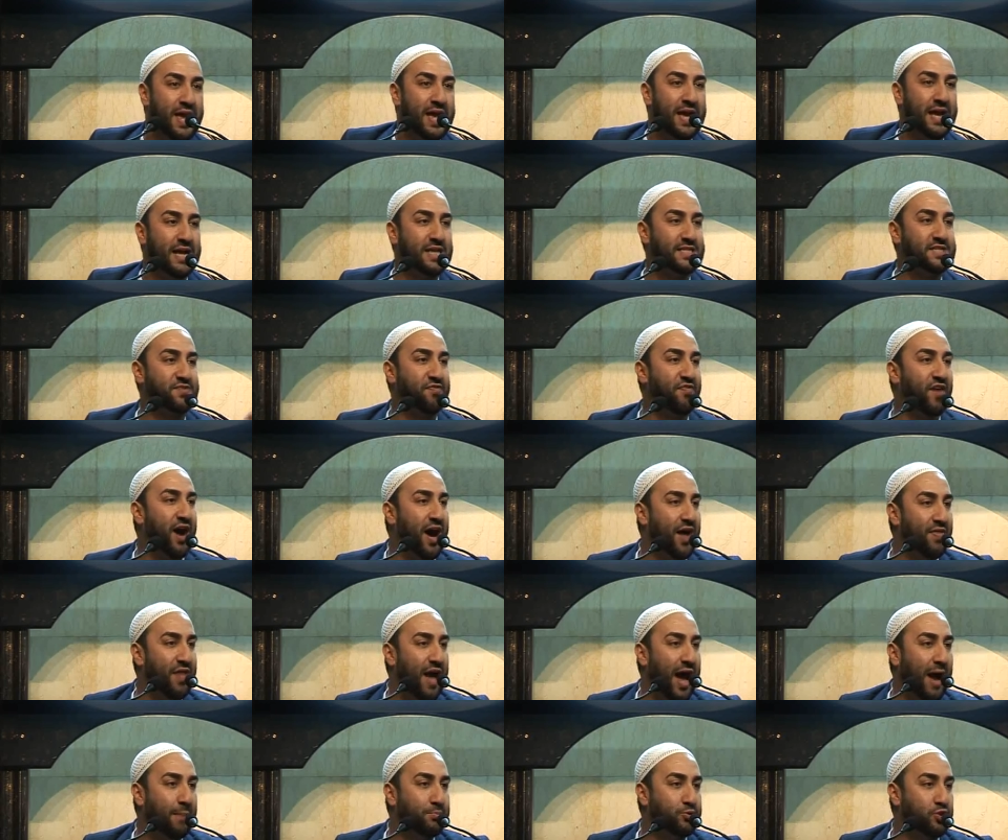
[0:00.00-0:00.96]
His
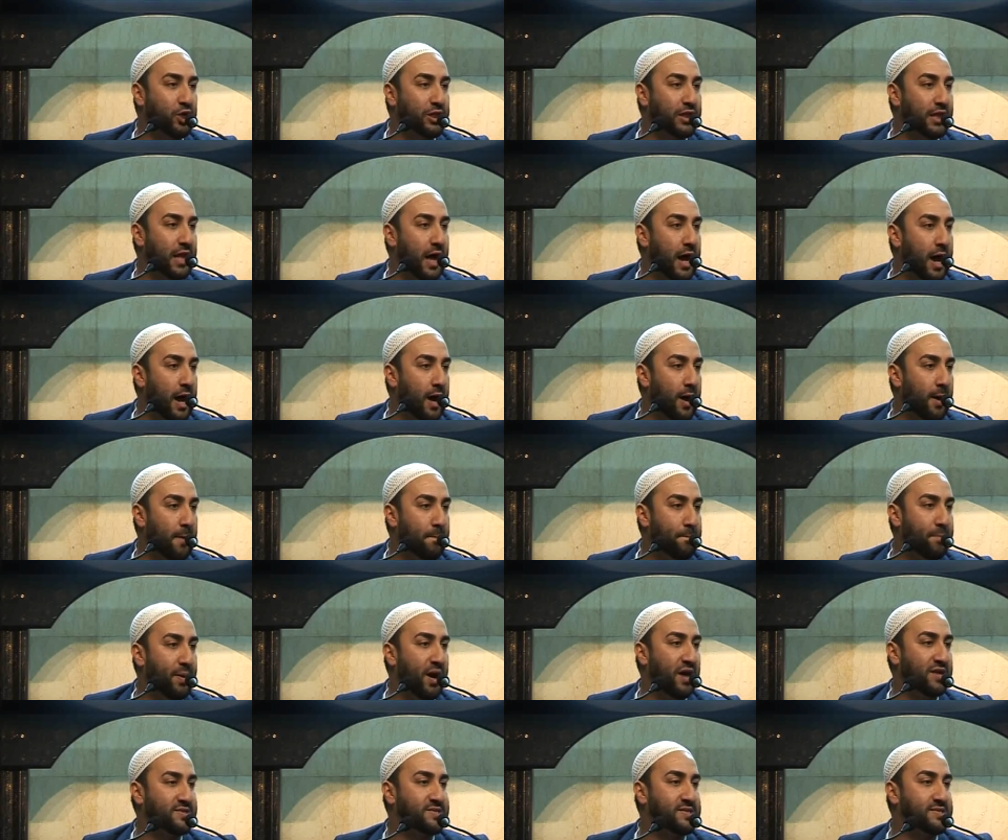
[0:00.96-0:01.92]
father Abdullah
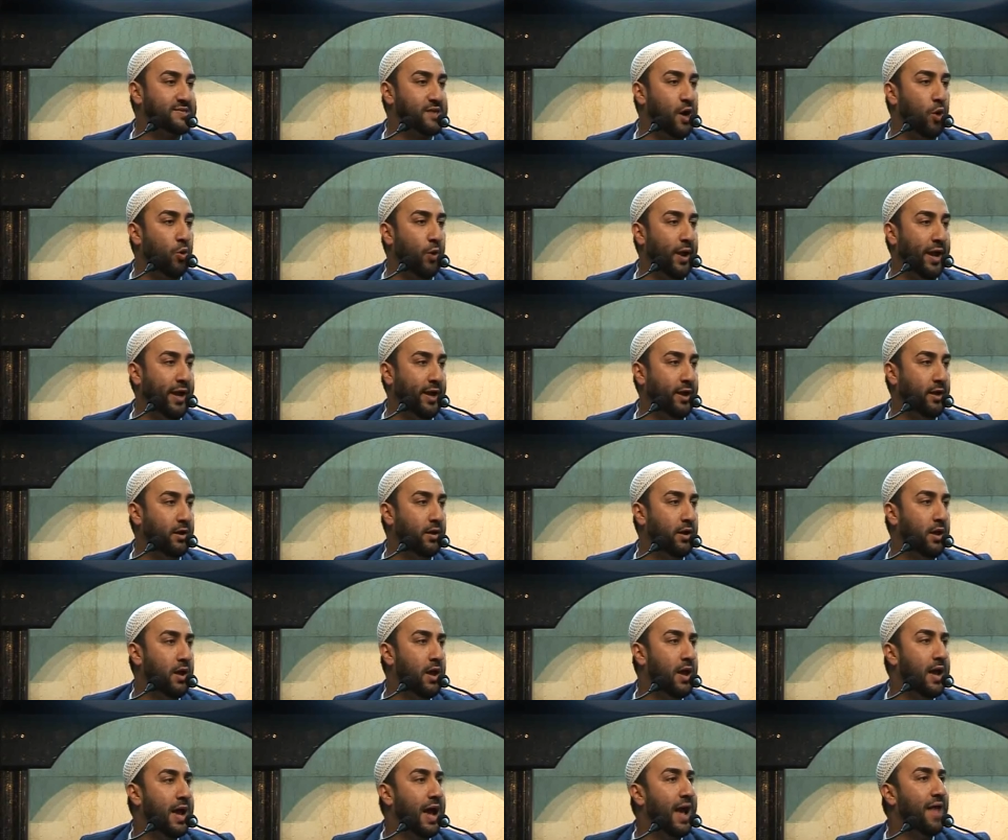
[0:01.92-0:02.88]
passes away,
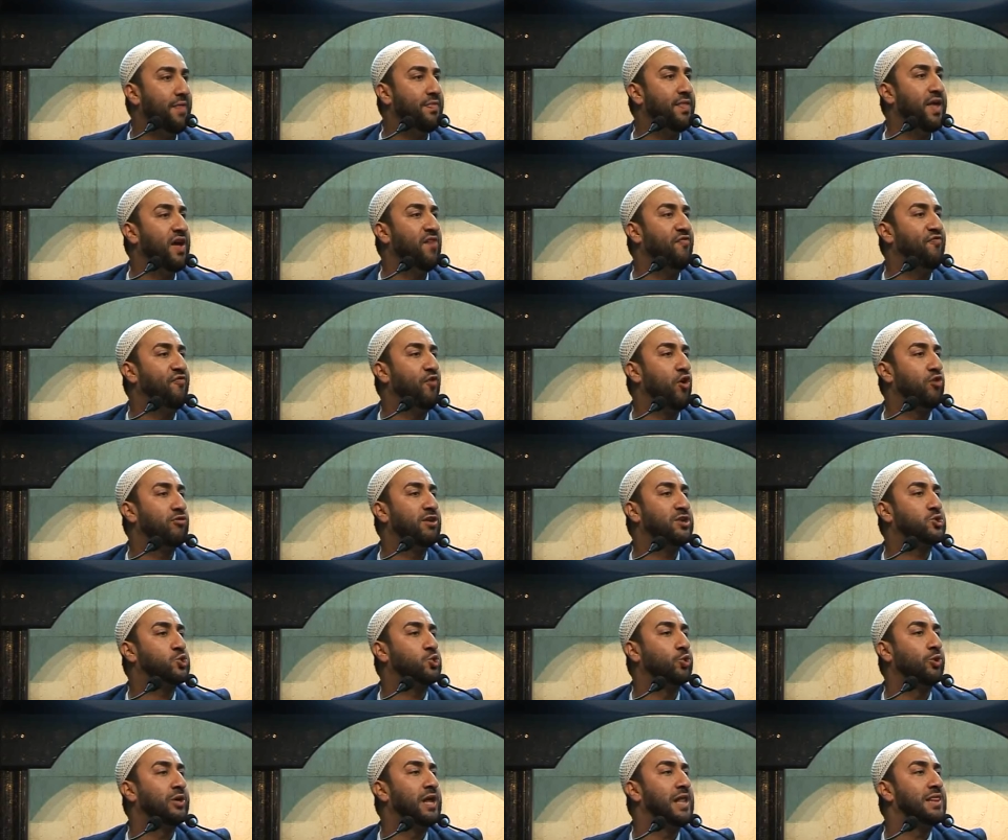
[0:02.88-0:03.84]
and therefore
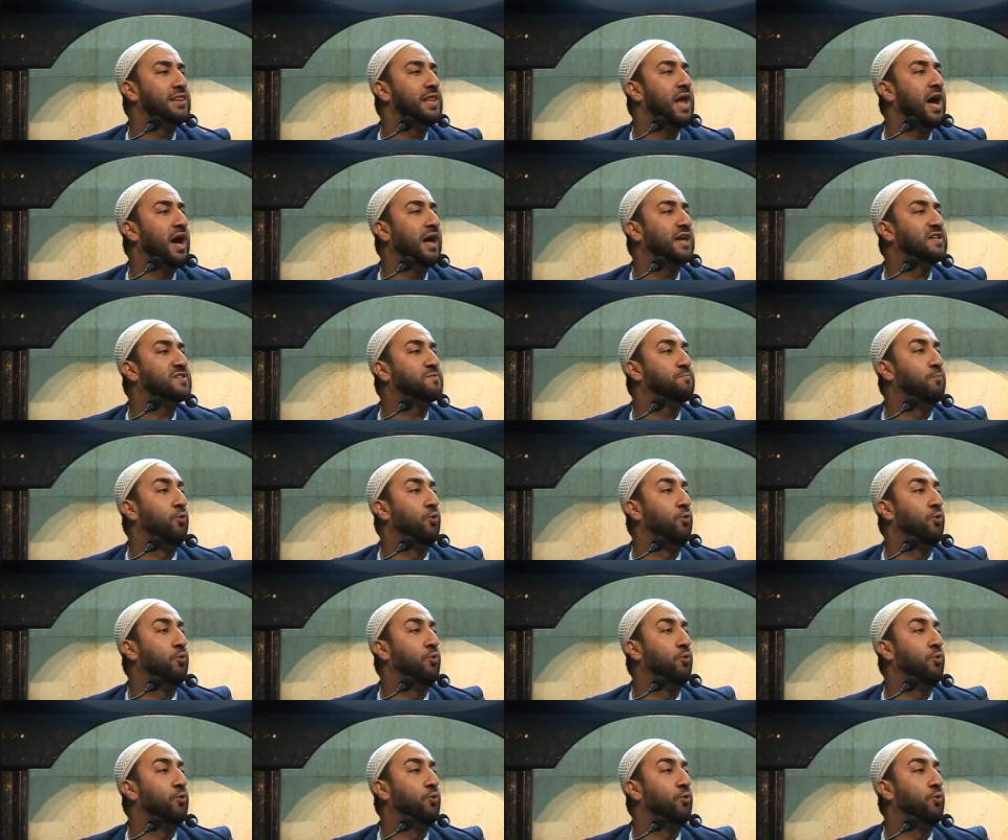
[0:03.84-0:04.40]
Rasulullah is